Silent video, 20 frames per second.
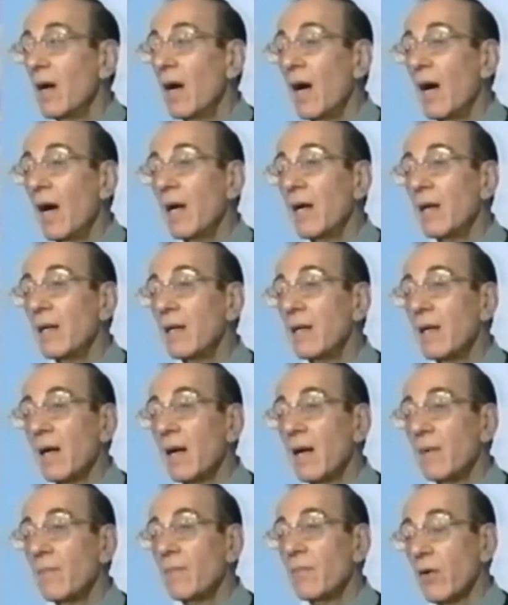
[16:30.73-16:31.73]
And
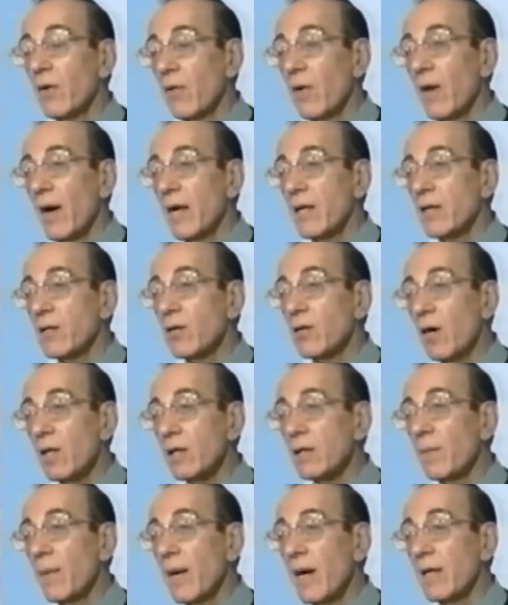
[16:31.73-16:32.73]
uh, although I hadn't
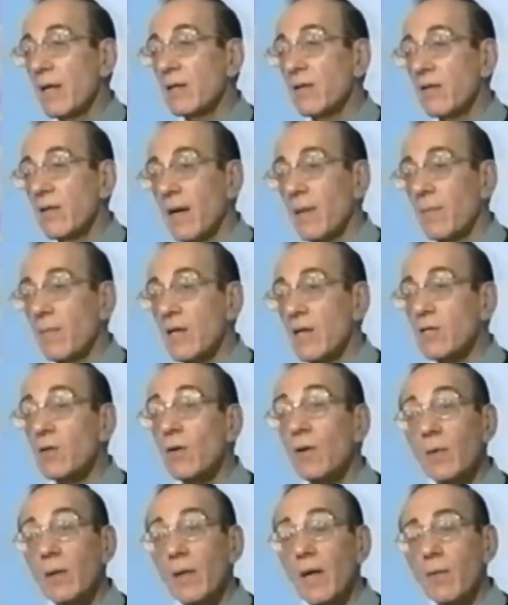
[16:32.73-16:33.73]
talked about it to them, they
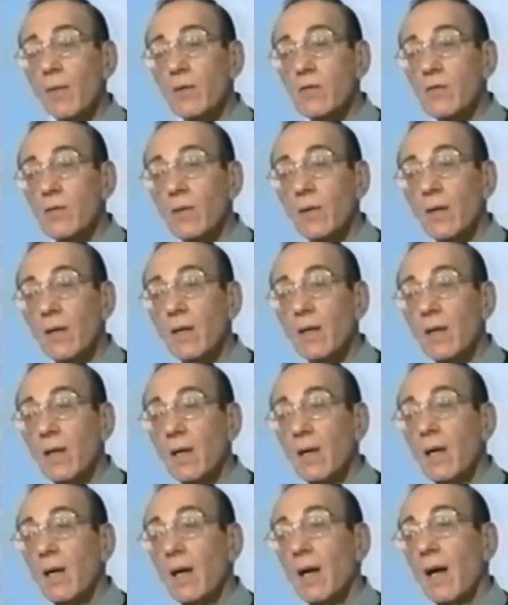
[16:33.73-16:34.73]
saw what I was doing
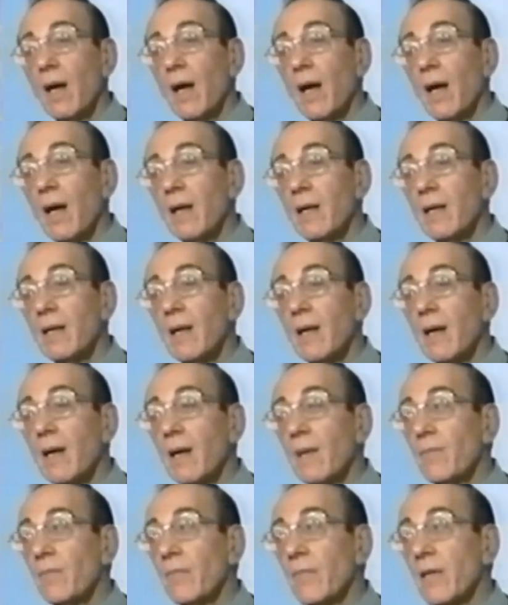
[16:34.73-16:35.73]
and
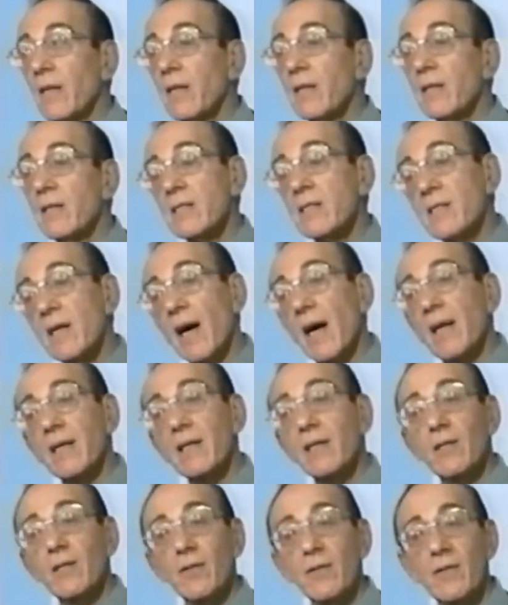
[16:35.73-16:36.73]

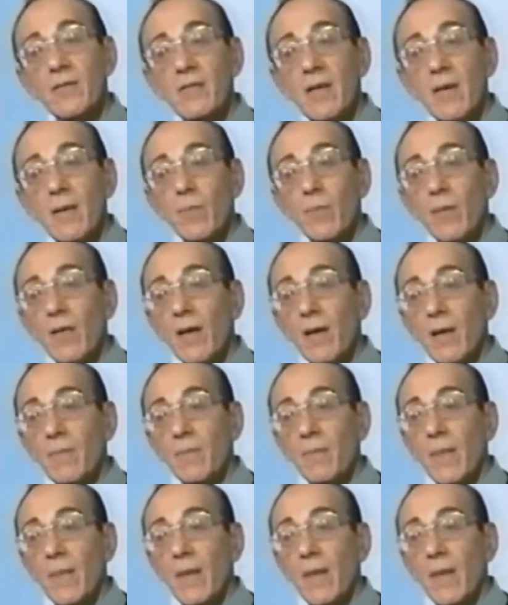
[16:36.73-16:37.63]
decided to do the same thing.